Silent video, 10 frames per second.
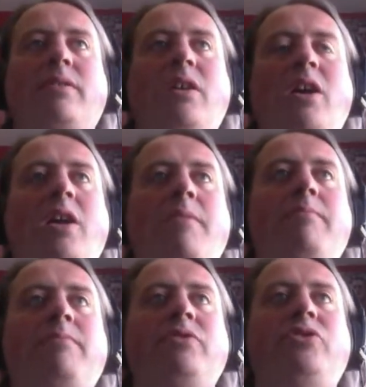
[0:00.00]

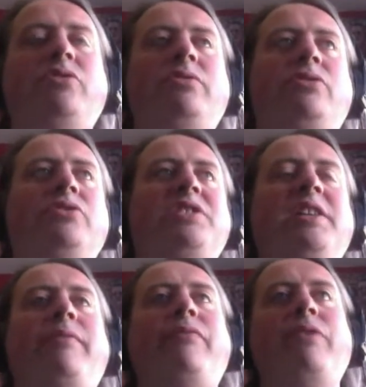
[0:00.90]
you're
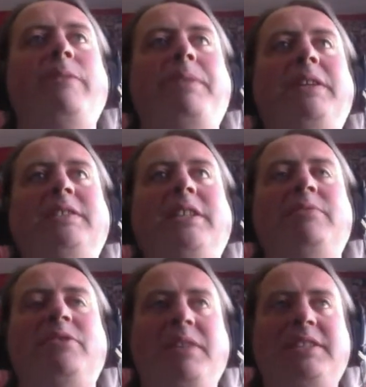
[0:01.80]
seeing 3 big
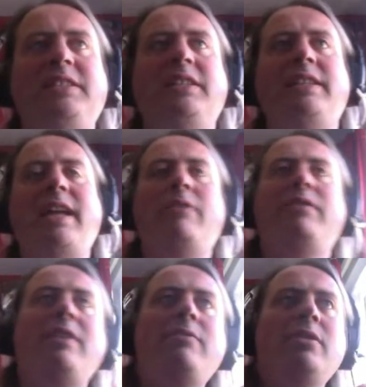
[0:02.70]
teams from Italy now.
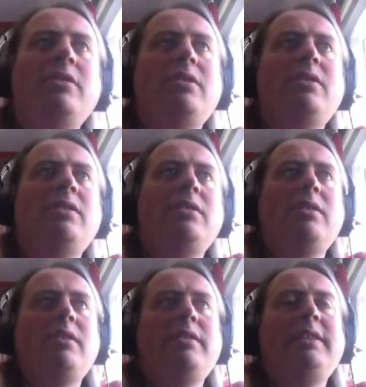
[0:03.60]
Now,
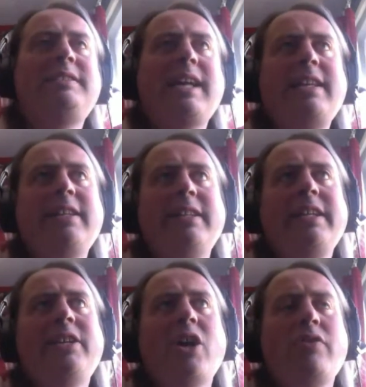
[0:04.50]
the Italian
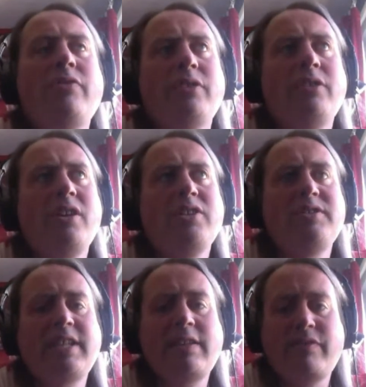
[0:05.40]
league over the
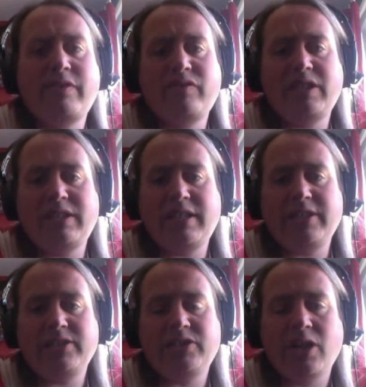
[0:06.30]
last 10, 15
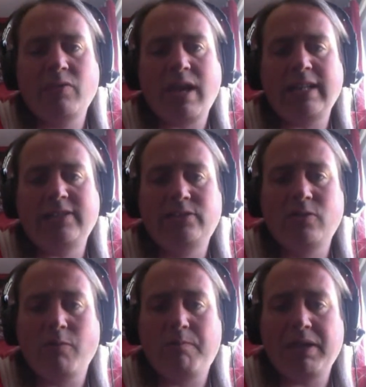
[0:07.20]
years or so has
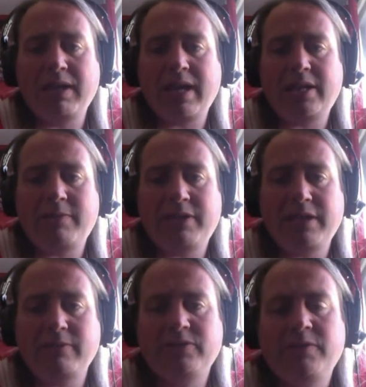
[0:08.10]
not been anywhere
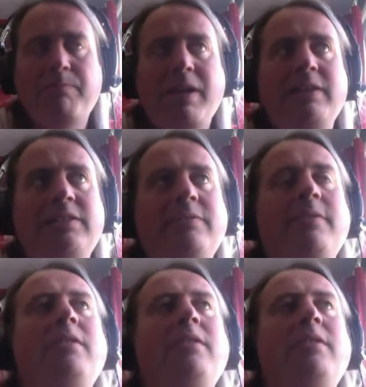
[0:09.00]
near as competitive.